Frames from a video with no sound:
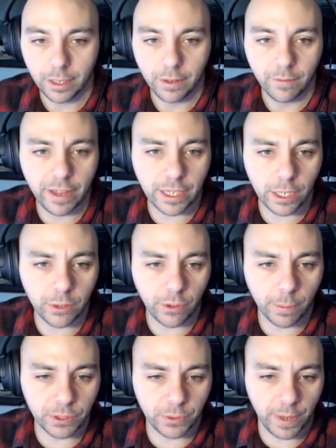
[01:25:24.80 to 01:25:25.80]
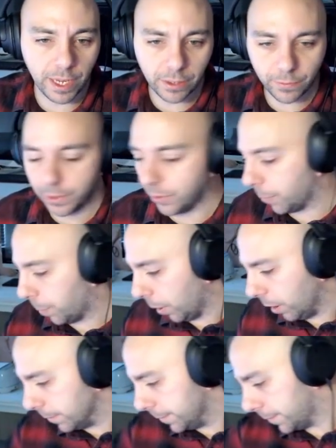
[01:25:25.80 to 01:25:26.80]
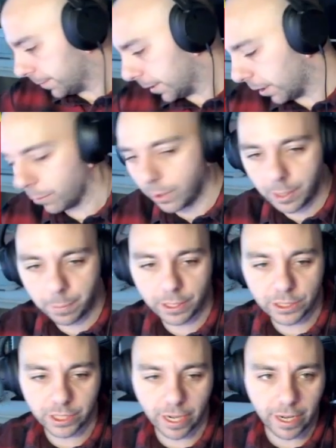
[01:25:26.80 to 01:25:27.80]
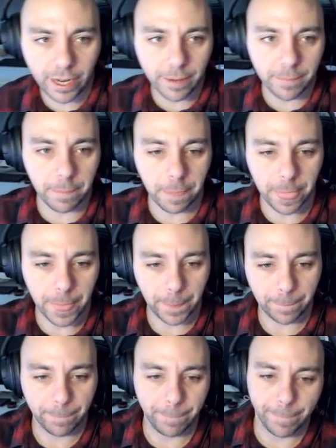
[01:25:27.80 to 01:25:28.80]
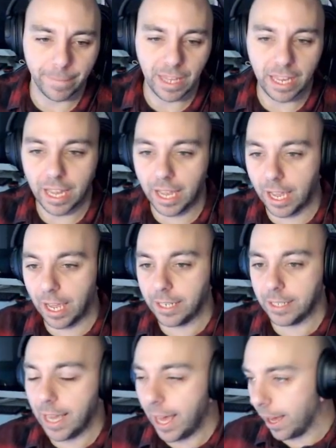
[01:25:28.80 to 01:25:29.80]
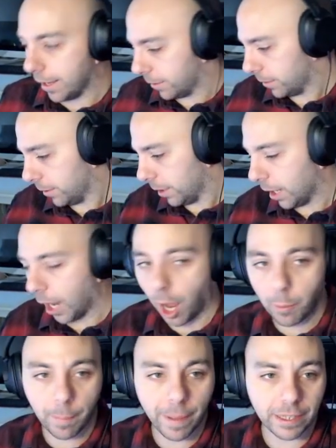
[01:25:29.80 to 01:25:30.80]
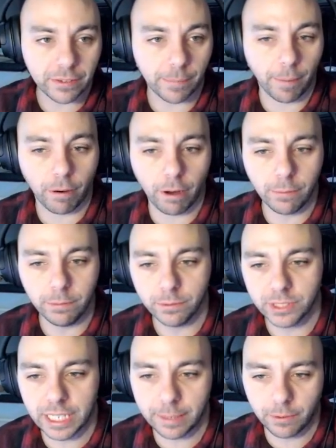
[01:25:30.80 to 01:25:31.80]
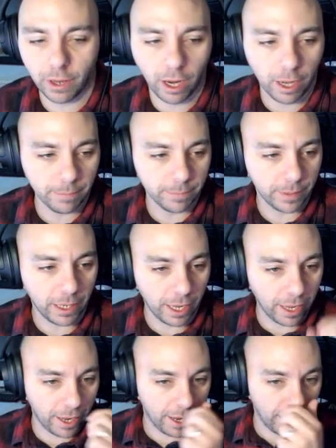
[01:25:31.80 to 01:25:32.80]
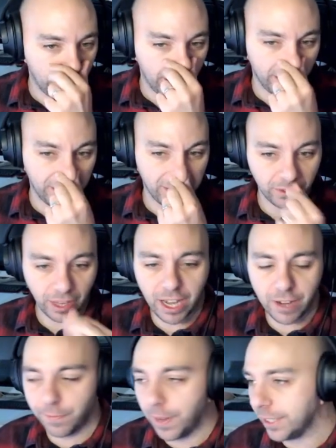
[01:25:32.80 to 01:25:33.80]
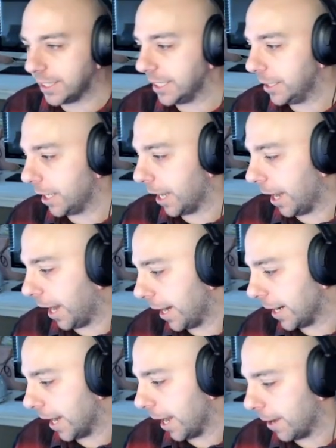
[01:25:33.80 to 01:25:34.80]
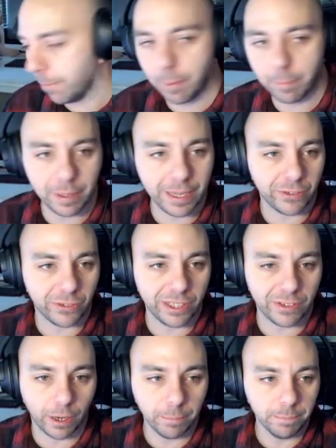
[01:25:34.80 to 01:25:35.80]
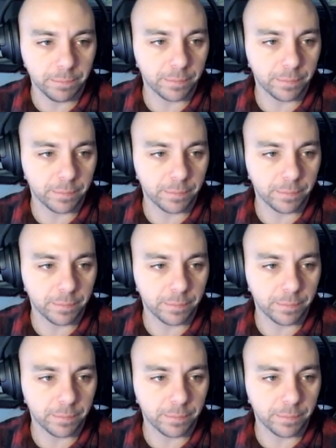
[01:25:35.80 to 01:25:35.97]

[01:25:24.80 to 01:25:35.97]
Thank you so much, Vic, for the support. I really appreciate it. Uh, yeah. I'll be back tomorrow, same time. Uh, eight thirty A M B S T time.